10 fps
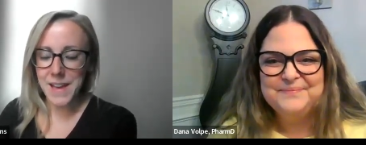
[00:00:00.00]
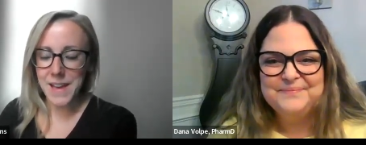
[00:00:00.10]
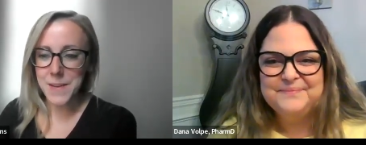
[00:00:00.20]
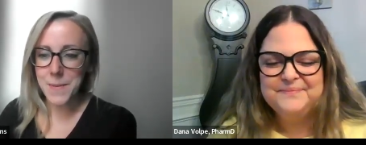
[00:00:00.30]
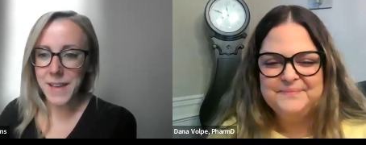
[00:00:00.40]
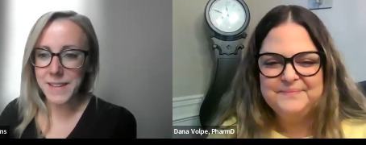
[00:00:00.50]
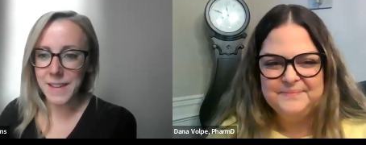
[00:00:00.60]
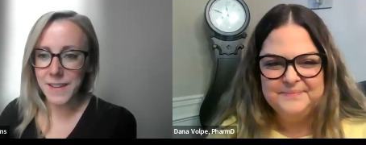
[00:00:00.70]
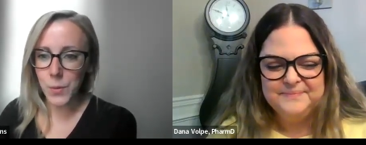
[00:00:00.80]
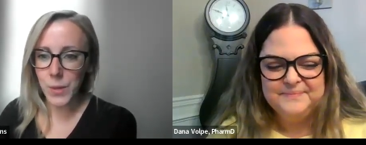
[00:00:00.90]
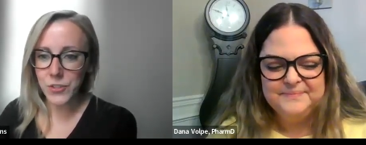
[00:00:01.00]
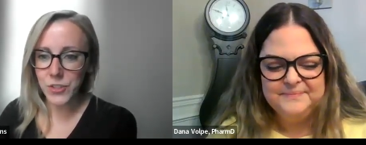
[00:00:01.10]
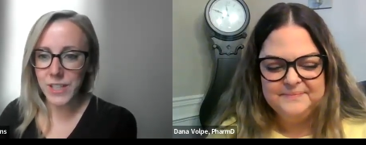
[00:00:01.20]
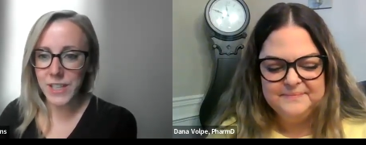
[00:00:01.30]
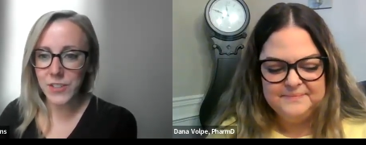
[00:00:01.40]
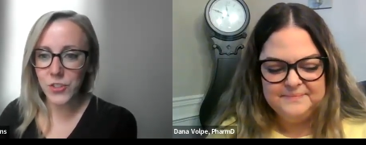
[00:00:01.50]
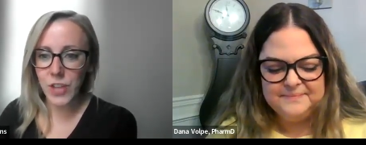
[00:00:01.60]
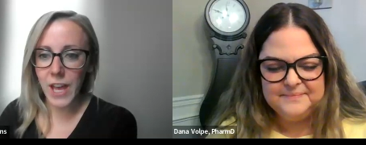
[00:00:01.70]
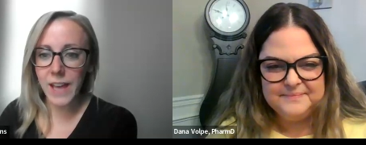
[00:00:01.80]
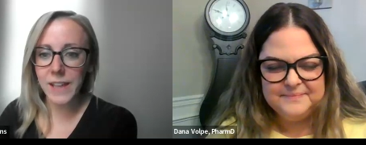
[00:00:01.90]
Speaker 1: um, a question in
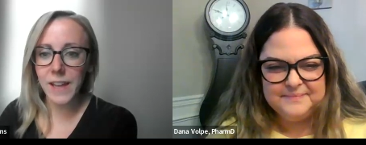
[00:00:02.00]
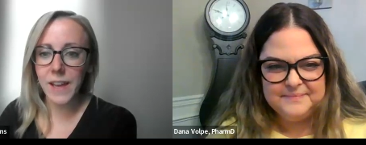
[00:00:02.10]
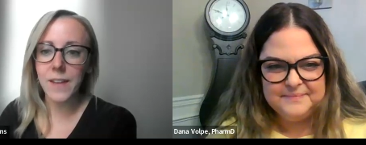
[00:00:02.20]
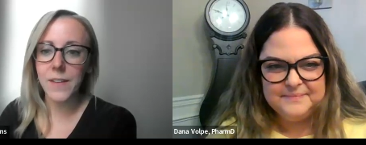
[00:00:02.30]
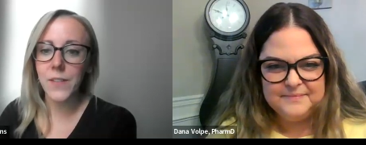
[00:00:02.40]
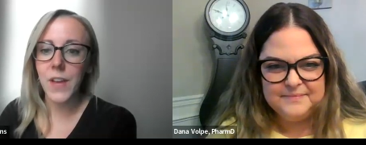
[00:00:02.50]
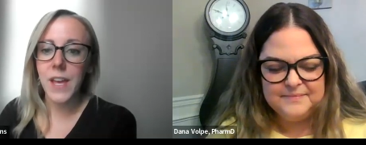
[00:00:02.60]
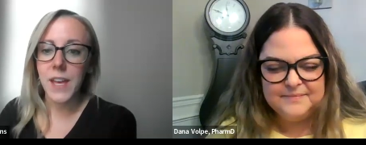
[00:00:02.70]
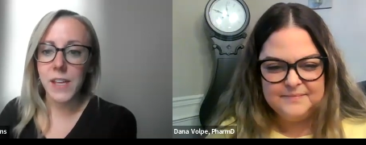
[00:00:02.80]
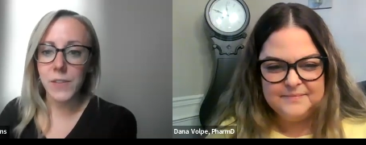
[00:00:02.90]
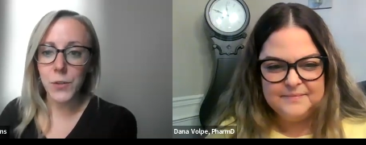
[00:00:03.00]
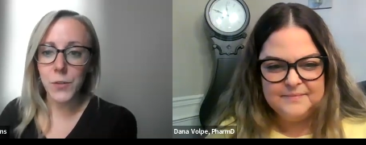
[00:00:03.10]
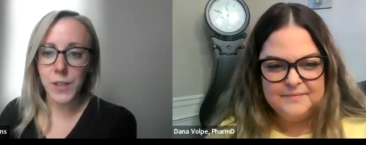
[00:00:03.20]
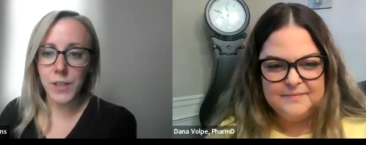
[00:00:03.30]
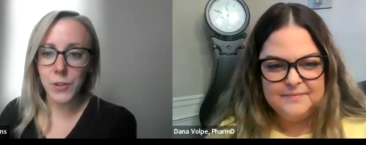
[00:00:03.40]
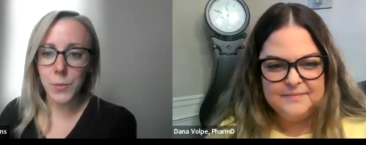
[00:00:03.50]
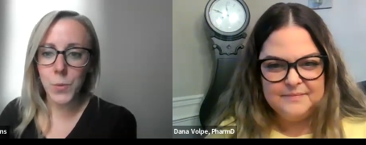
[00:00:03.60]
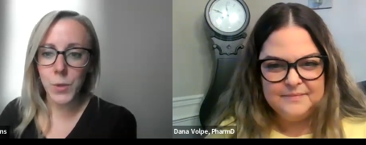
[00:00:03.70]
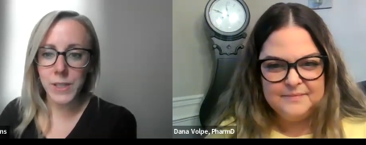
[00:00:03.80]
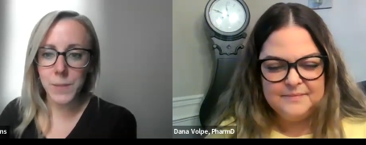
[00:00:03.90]
chat of if you forget your
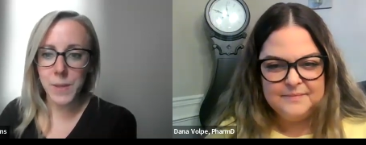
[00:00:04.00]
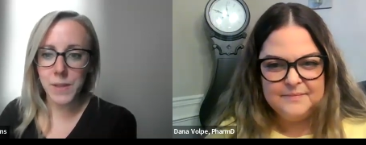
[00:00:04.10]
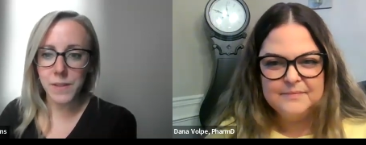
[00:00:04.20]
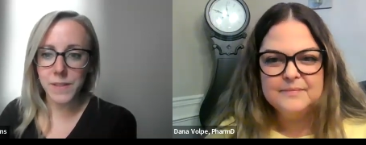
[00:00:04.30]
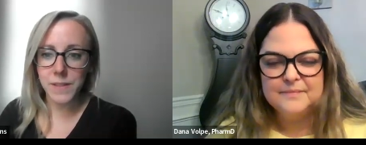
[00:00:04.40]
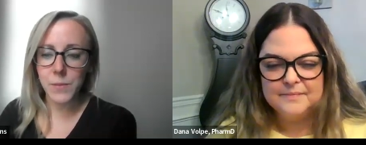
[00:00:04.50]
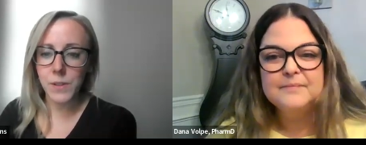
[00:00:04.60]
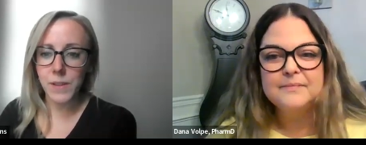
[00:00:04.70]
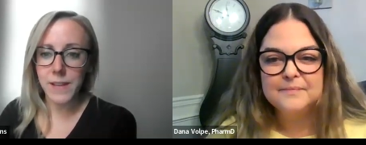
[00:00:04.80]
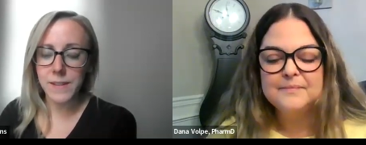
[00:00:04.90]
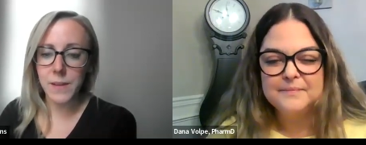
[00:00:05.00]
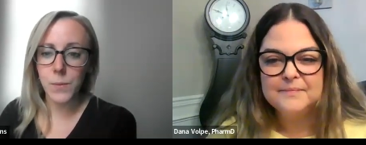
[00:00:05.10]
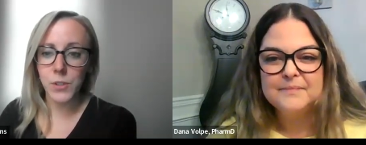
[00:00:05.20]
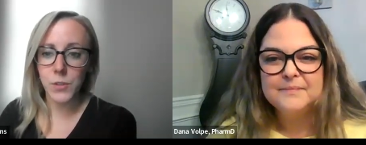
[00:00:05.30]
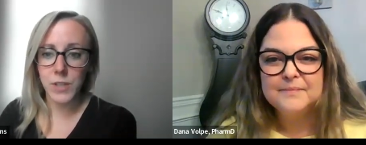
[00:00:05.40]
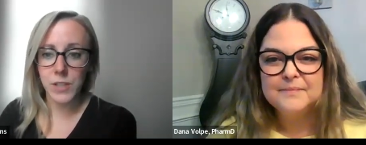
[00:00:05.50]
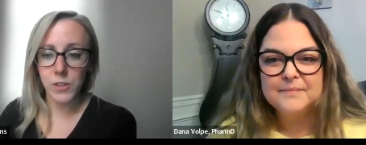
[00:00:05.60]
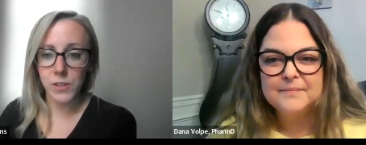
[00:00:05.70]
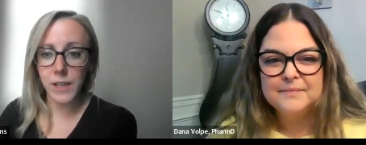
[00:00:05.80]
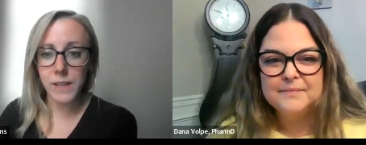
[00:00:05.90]
morning pills and realize it when you
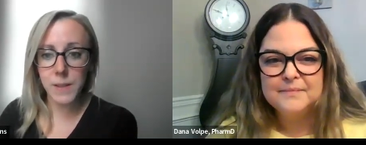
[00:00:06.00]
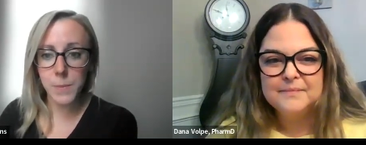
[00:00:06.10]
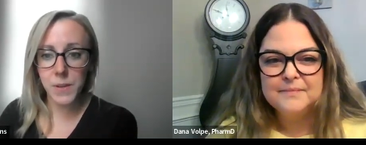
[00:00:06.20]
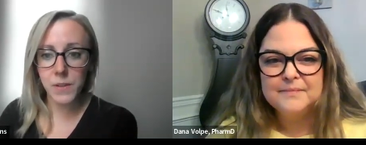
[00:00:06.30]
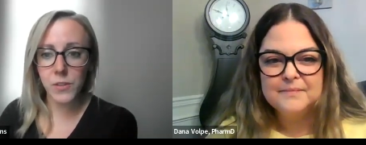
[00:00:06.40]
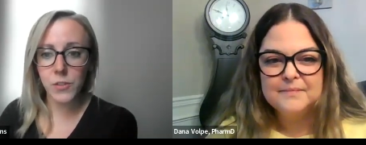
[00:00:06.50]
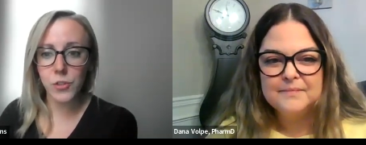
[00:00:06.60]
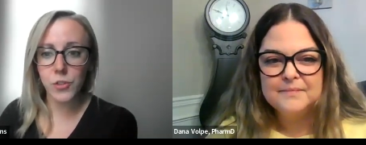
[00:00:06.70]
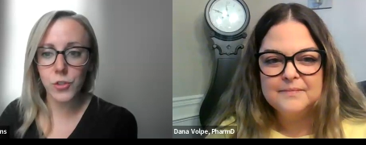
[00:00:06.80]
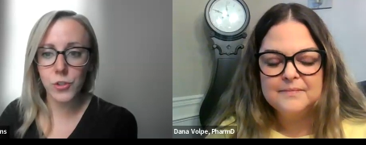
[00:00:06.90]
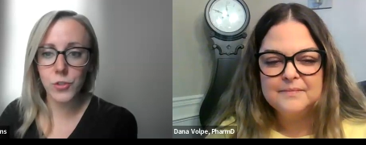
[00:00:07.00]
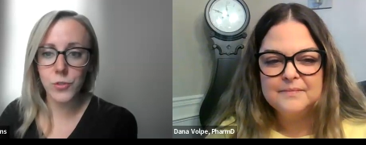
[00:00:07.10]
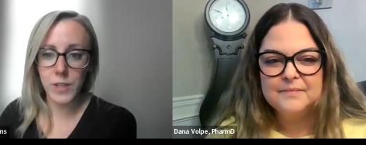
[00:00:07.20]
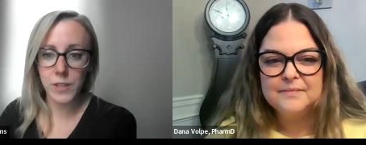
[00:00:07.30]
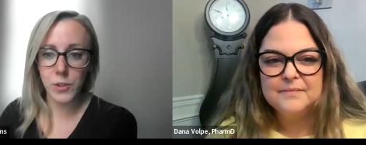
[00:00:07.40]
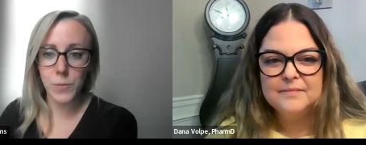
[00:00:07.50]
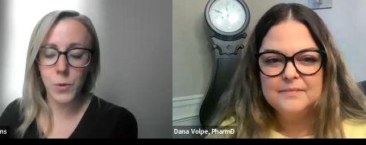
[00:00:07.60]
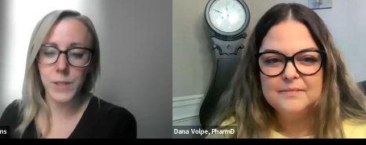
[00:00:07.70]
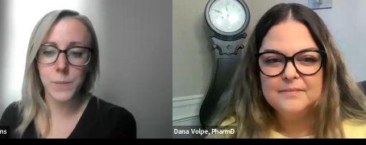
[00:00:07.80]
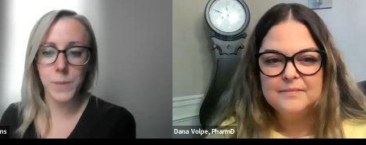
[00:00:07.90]
take your nightly pills, should you take your
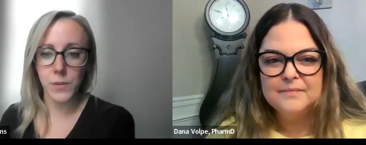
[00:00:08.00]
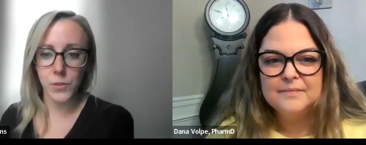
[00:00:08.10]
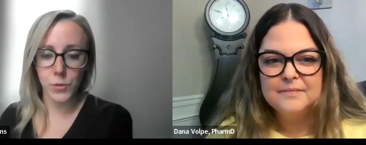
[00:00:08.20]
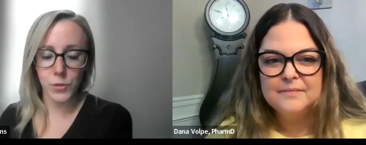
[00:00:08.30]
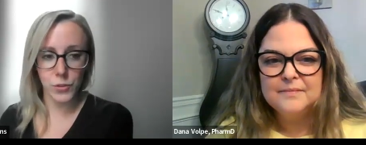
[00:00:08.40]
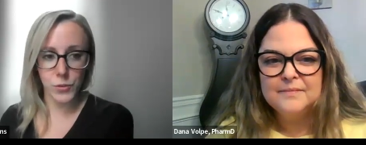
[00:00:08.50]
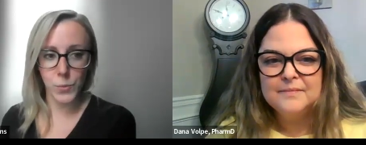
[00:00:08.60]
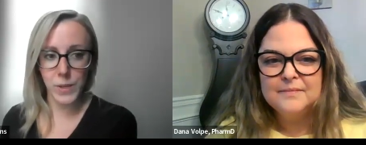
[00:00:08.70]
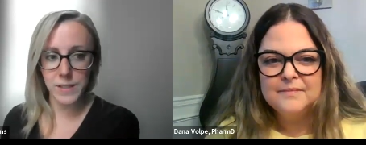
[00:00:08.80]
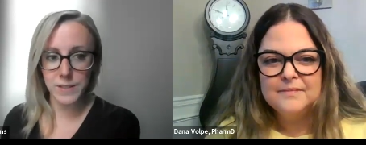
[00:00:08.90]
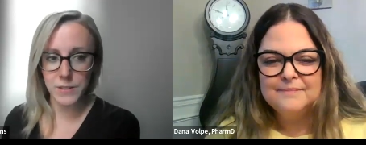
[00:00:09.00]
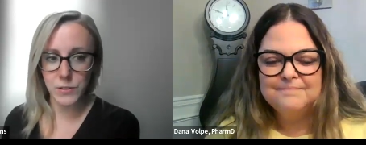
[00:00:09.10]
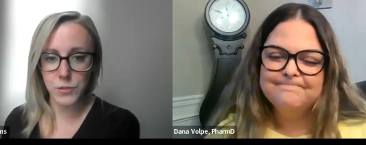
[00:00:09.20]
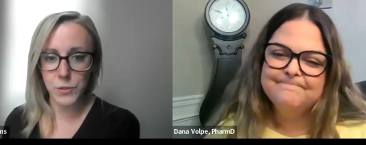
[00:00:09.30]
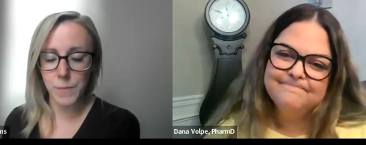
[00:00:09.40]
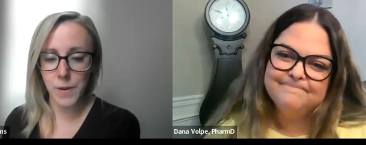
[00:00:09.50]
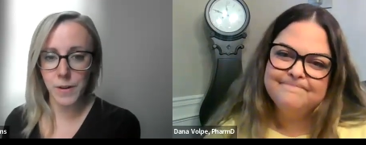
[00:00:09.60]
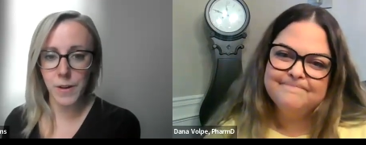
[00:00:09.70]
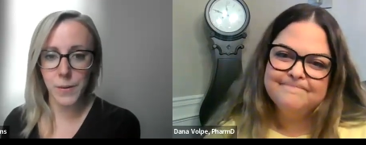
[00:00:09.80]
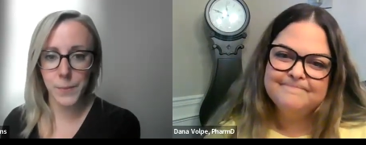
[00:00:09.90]
morning pills or just wait until
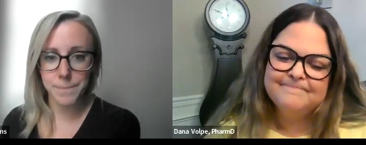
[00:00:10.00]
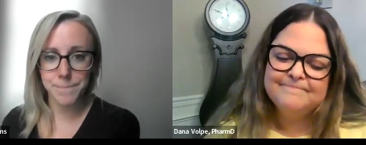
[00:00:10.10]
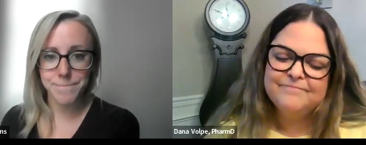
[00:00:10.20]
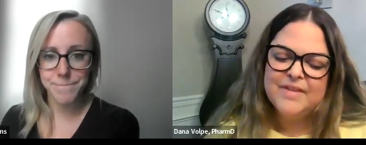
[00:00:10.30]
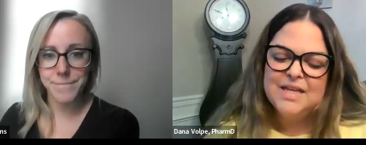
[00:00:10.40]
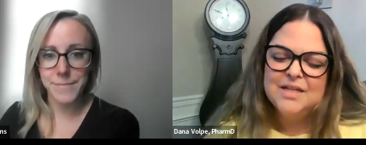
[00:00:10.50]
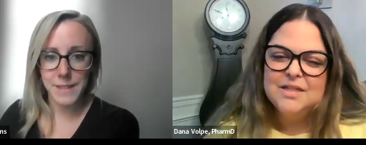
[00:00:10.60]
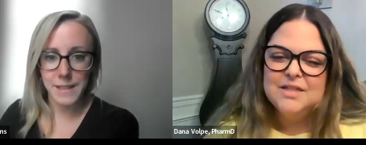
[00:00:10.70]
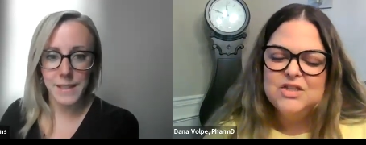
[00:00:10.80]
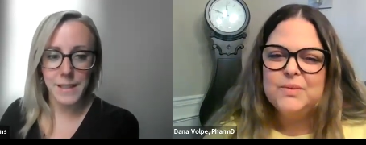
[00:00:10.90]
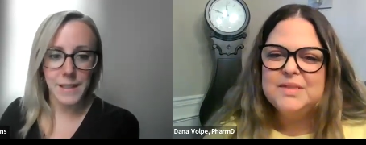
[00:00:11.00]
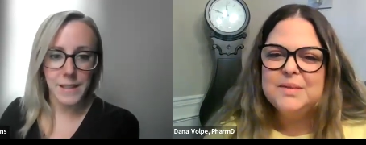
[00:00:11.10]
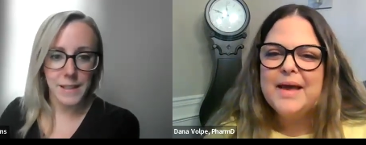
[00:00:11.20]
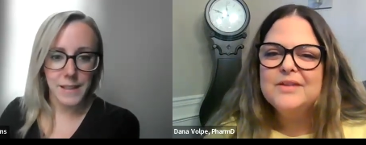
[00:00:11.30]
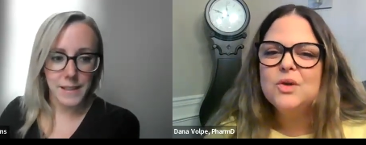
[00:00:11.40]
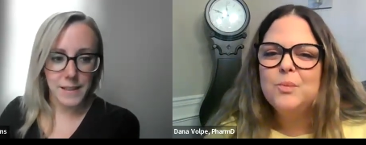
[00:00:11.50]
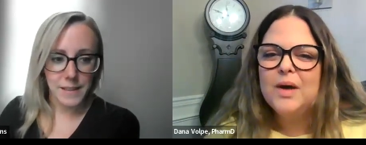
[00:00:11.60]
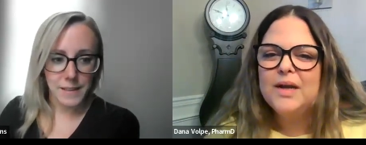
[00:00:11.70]
tomorrow? So
Speaker 2: it depends on